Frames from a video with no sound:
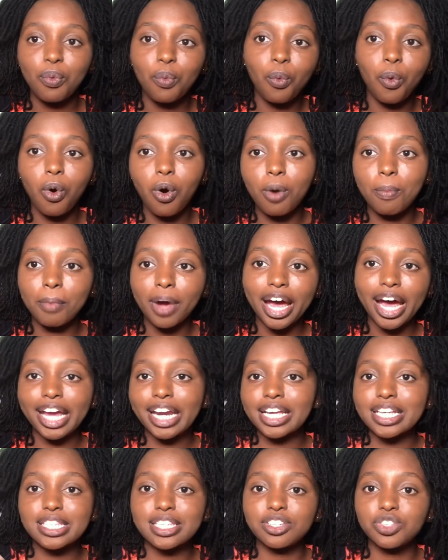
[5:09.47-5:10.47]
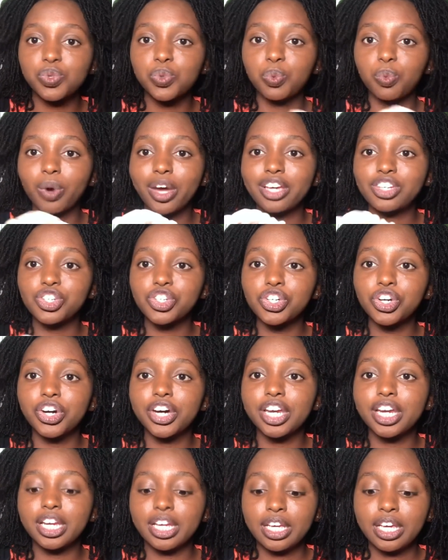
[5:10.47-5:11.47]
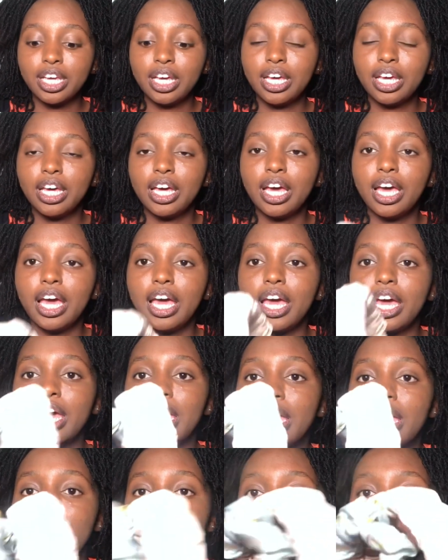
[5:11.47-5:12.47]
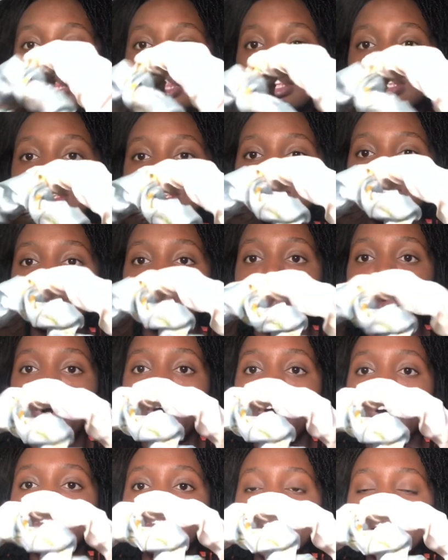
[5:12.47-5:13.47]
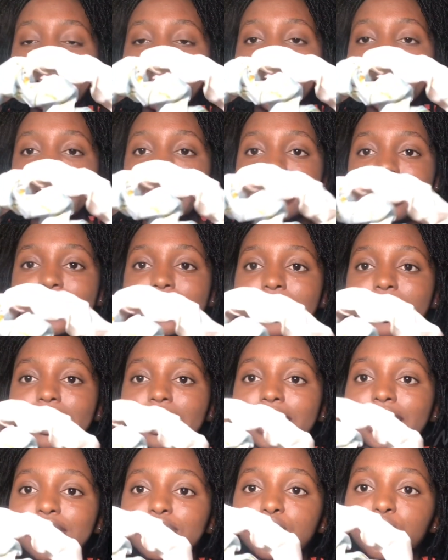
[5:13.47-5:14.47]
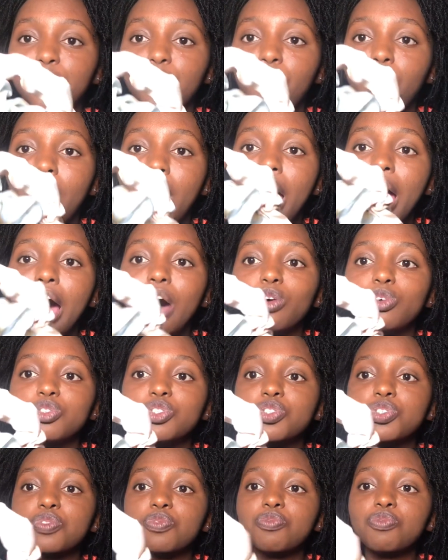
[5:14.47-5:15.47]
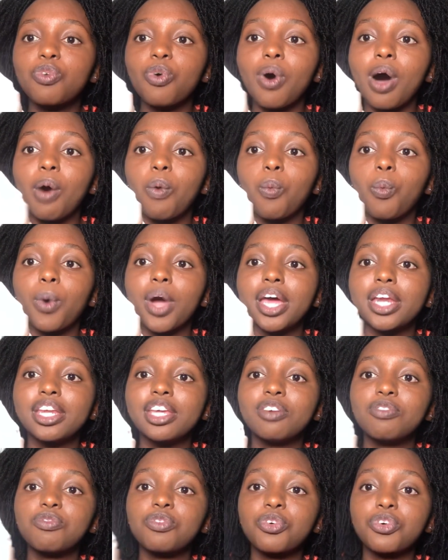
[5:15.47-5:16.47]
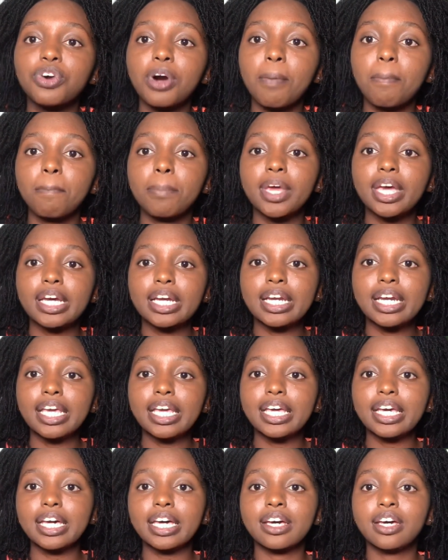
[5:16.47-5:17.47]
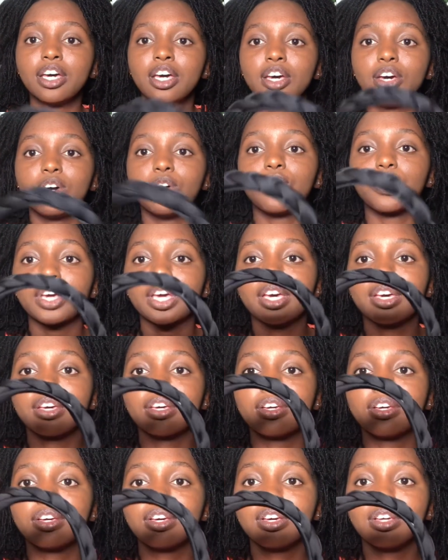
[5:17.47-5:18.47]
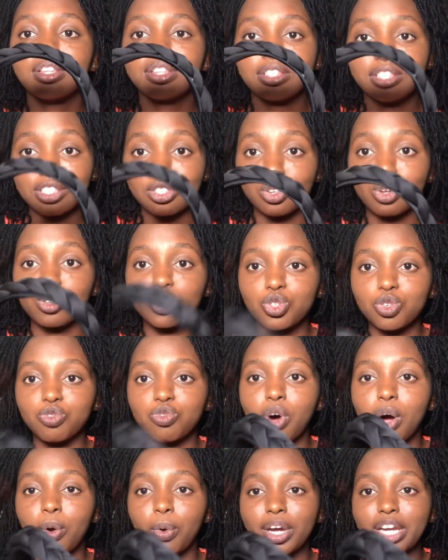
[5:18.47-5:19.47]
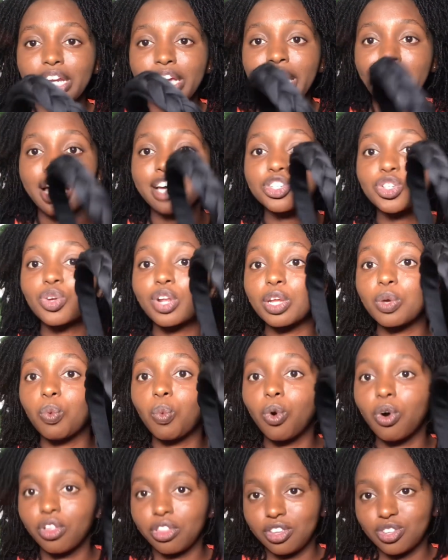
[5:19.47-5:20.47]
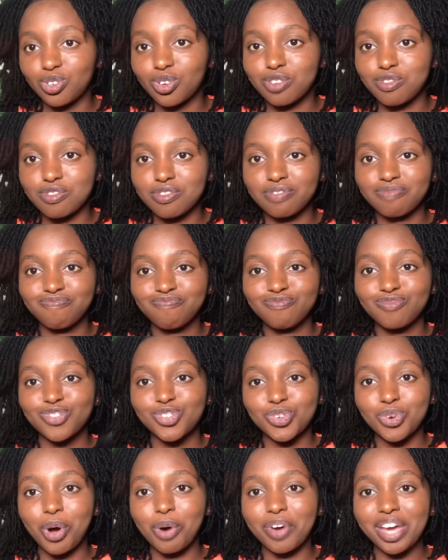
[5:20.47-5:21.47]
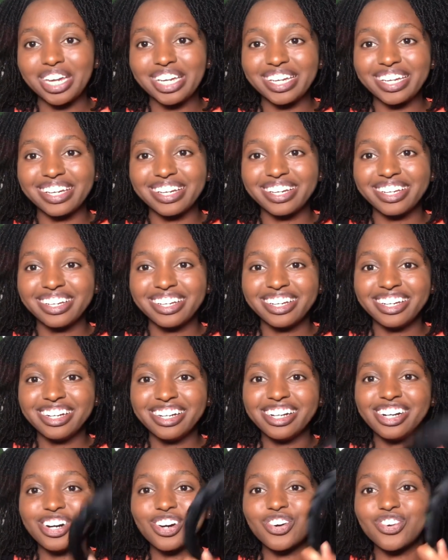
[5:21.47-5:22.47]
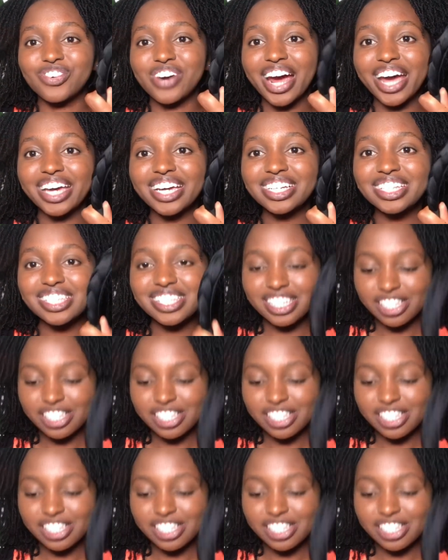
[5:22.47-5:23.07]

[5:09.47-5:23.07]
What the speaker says: warm kind of situation, and this is more of a like let's go out for a wedding, for a picnic. Okay, this is also for a wedding. I actually wore this one to a wedding. All right,